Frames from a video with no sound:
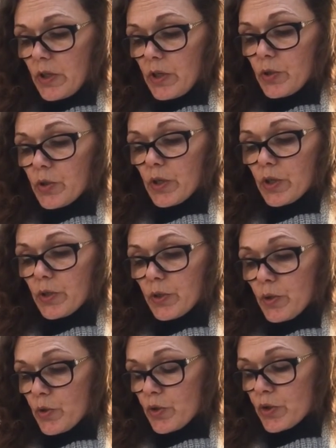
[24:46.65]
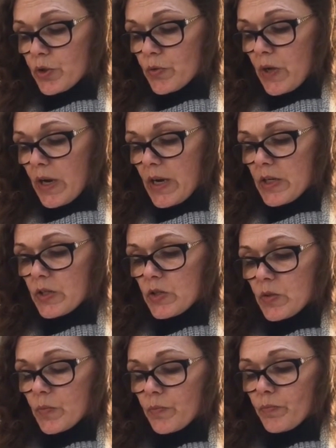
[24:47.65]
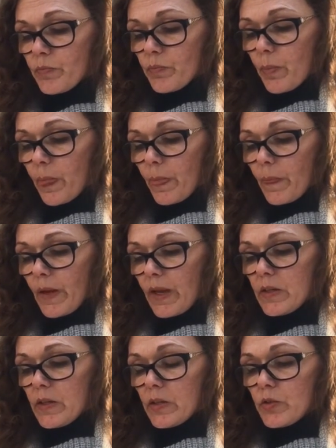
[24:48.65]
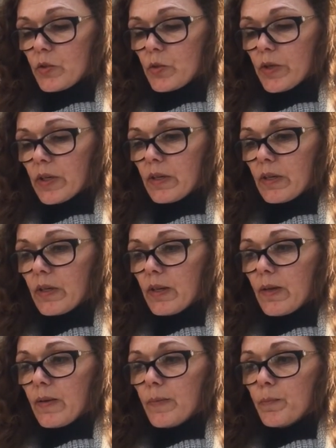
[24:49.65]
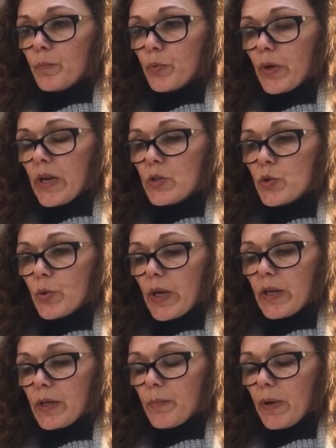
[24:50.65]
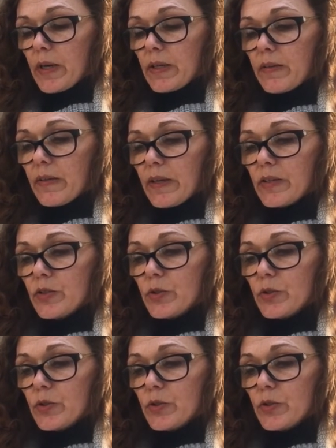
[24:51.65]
You can close your eyes, and then you can pray to anybody that